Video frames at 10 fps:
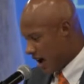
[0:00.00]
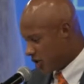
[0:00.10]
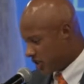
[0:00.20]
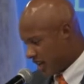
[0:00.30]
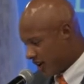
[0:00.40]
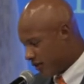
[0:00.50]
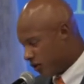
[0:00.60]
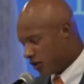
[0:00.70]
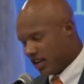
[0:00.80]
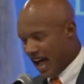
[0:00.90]
I was
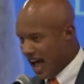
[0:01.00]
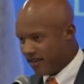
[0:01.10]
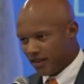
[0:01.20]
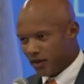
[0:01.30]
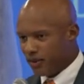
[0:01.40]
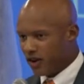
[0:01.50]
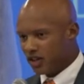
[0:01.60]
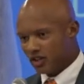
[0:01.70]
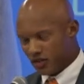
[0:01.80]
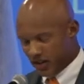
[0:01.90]
thankful to have an
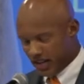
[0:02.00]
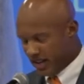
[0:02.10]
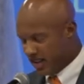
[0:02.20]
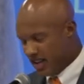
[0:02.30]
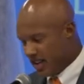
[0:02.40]
appearance fee